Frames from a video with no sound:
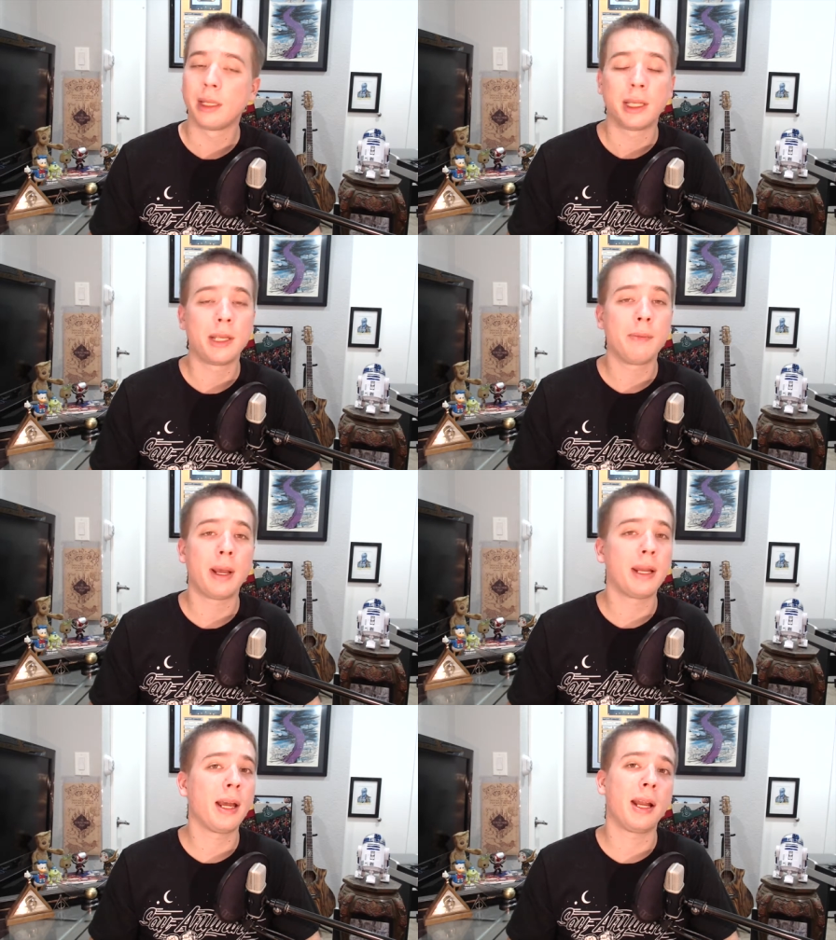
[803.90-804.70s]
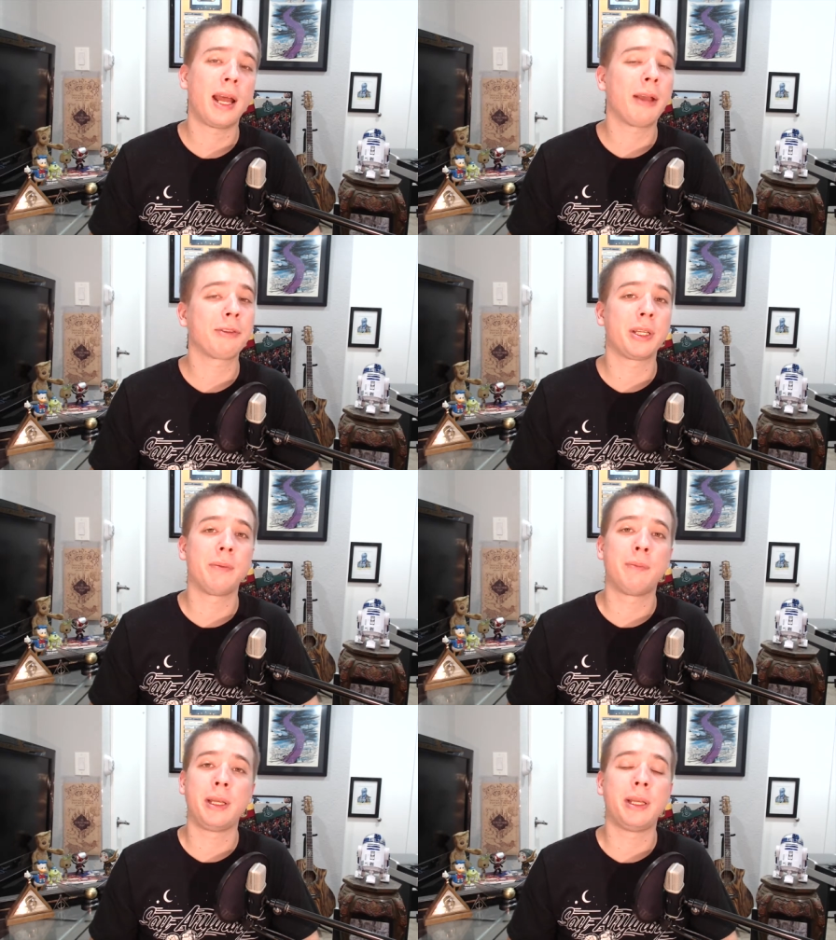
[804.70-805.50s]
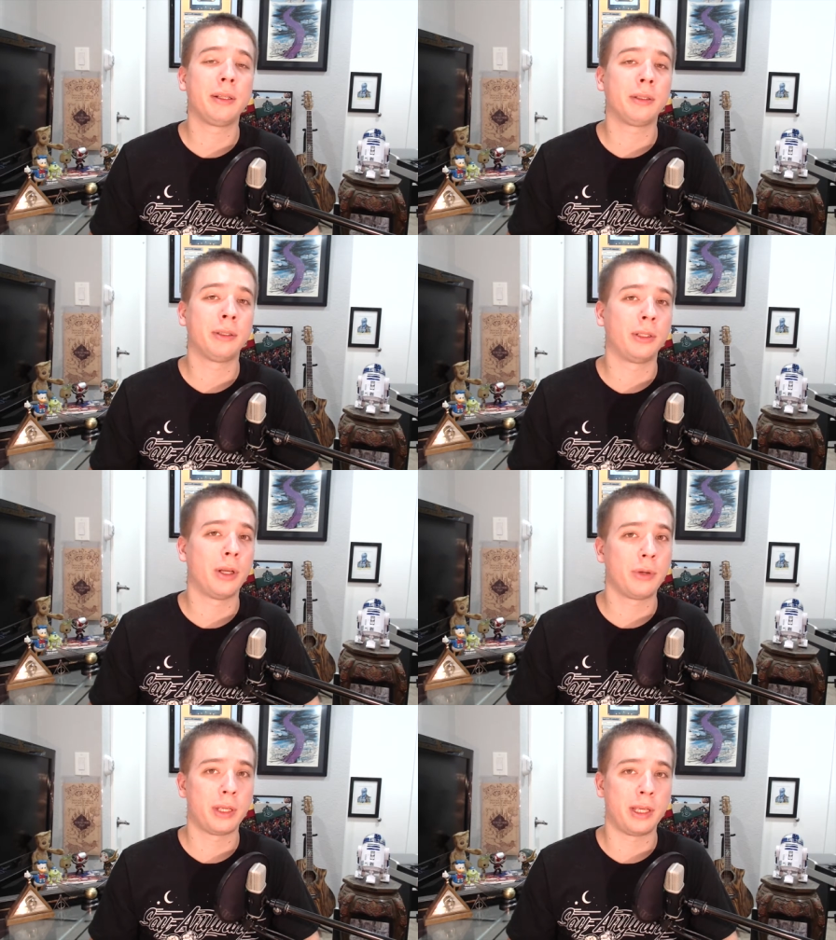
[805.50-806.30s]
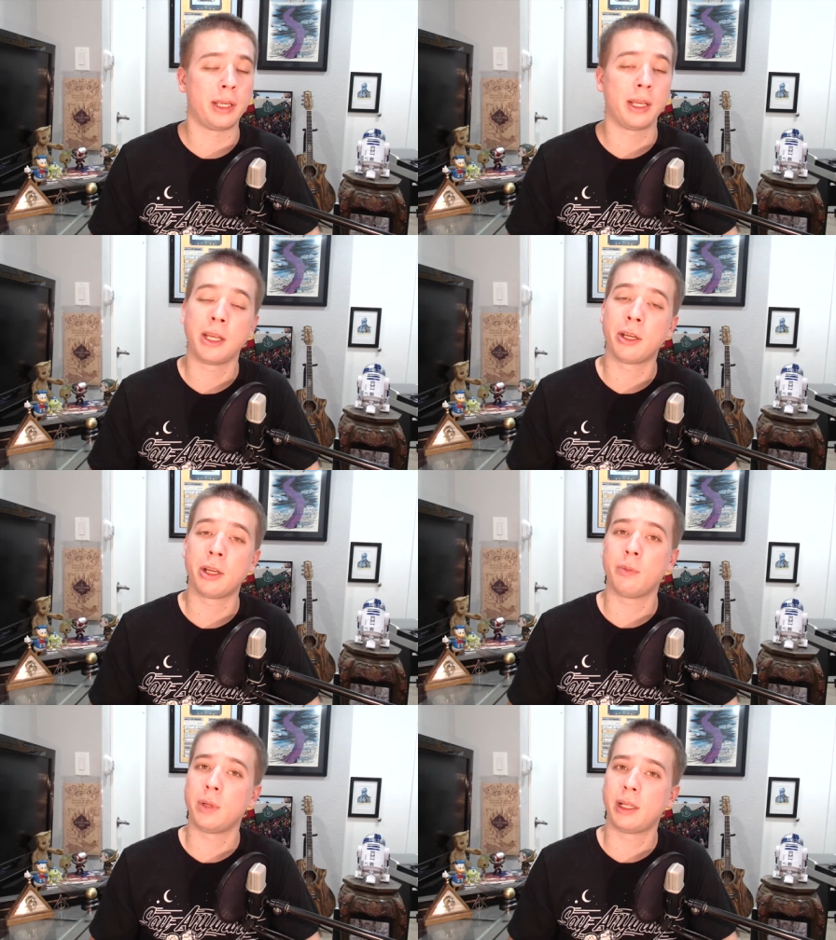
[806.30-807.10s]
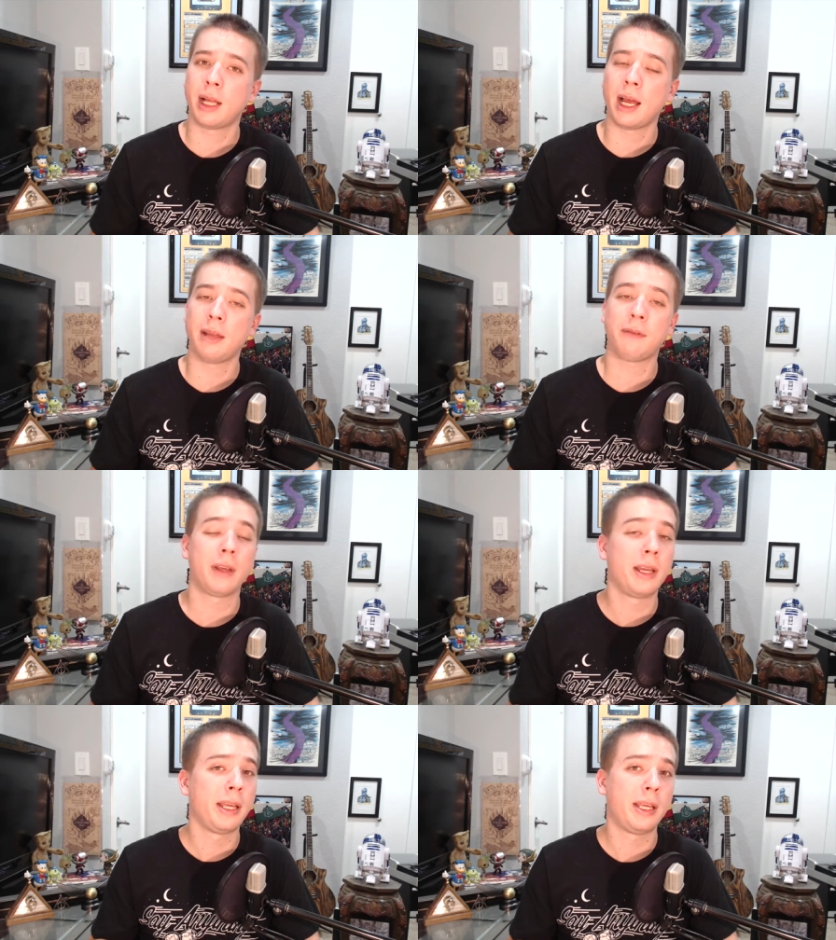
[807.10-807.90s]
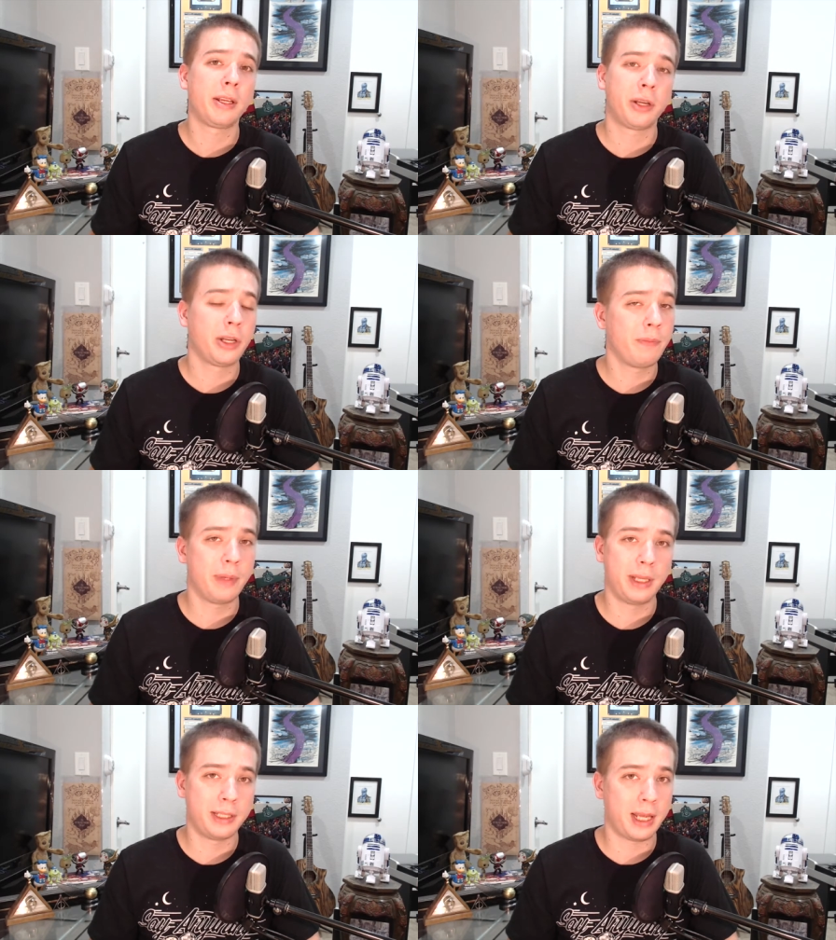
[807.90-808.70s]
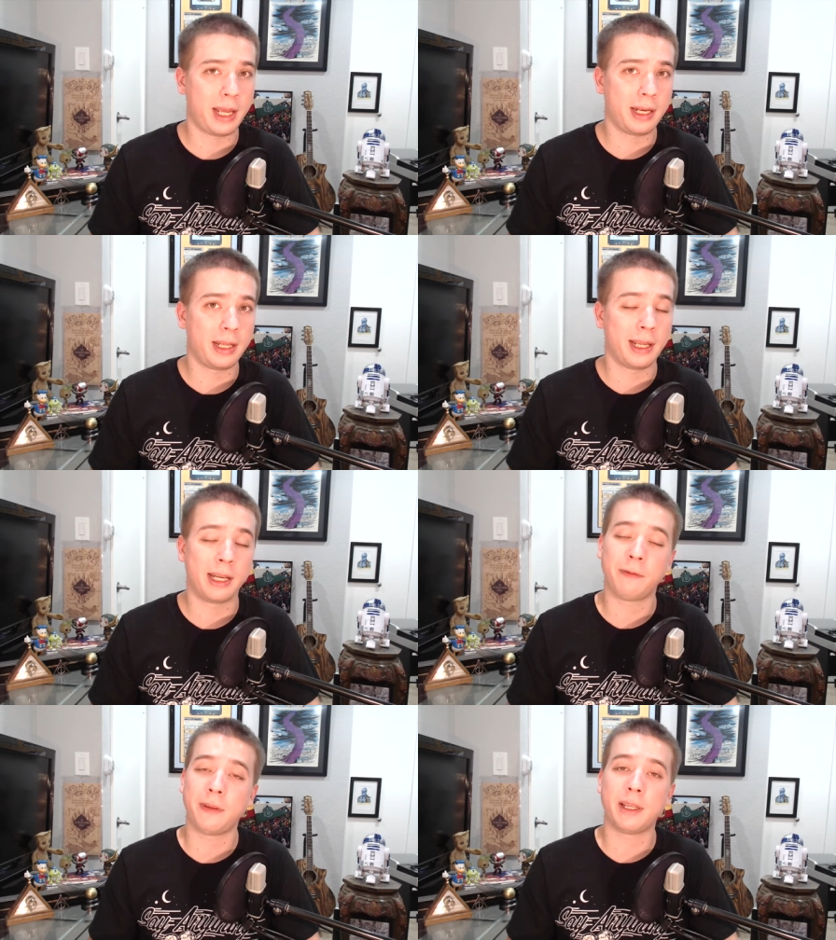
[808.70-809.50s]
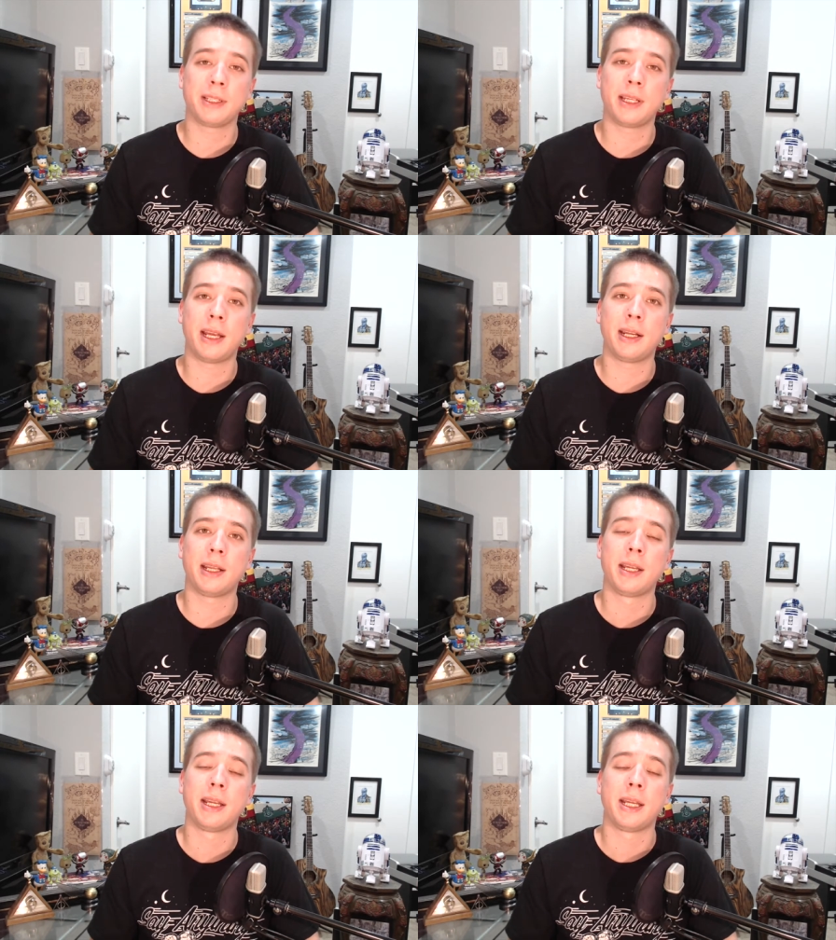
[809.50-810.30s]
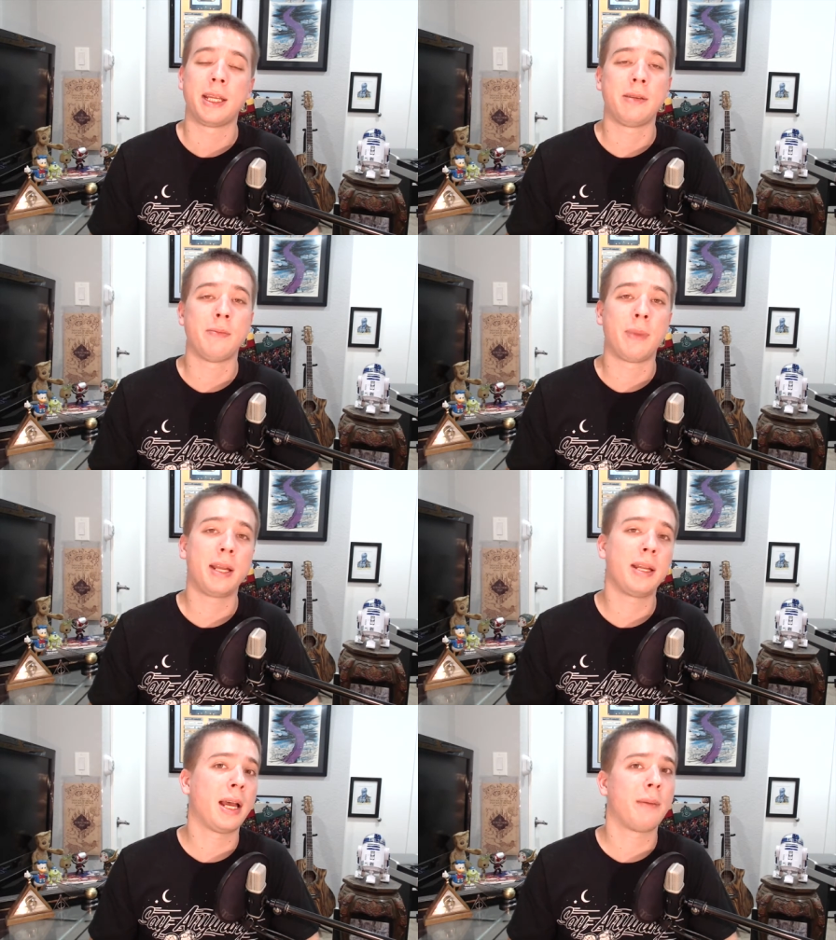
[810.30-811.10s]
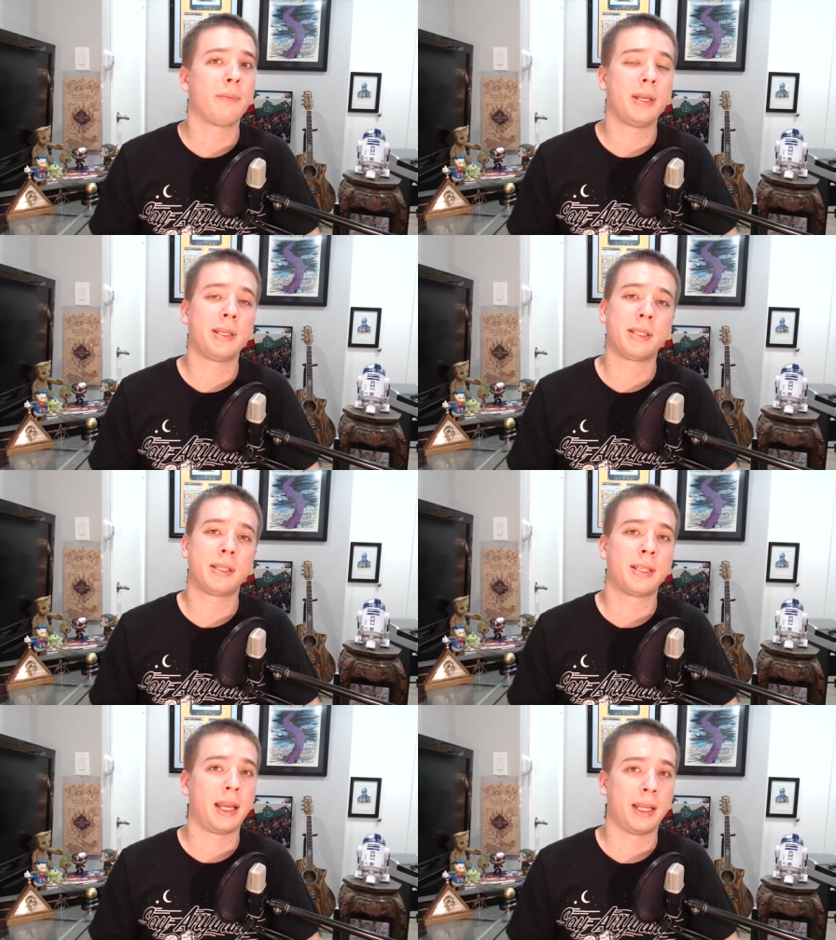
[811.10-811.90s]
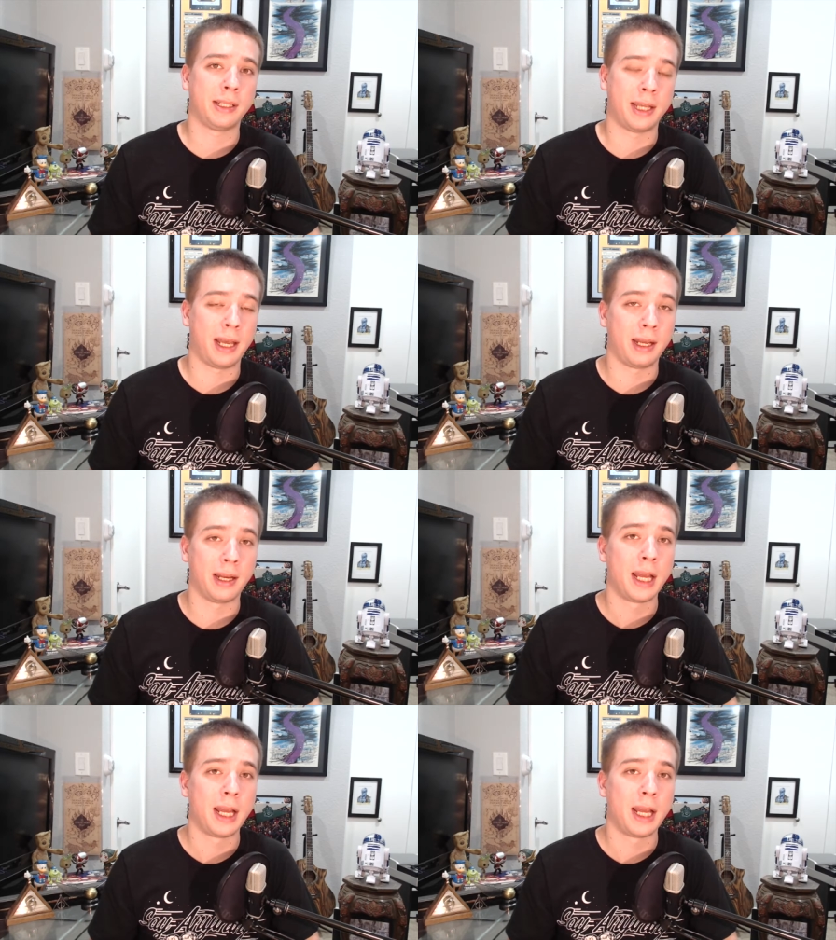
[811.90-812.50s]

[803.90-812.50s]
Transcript: he might not actually be Loki. He could be alive, he could be dead, and if he is dead, he might not be staying dead.